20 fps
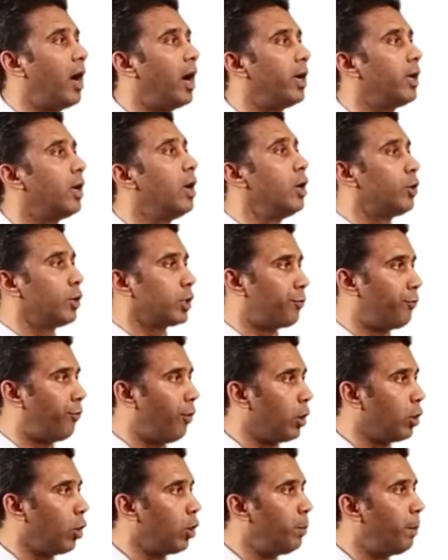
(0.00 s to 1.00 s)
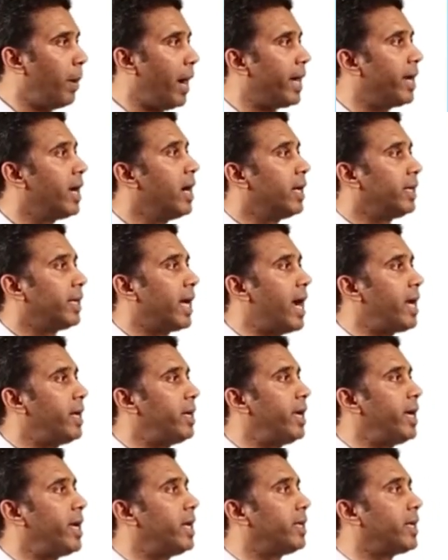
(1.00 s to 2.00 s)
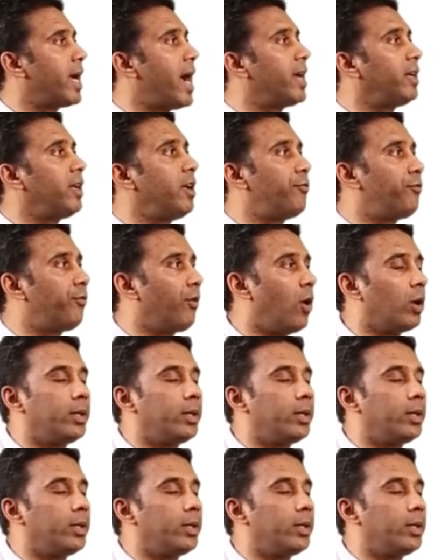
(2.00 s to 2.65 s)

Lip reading: It was followed by 1994.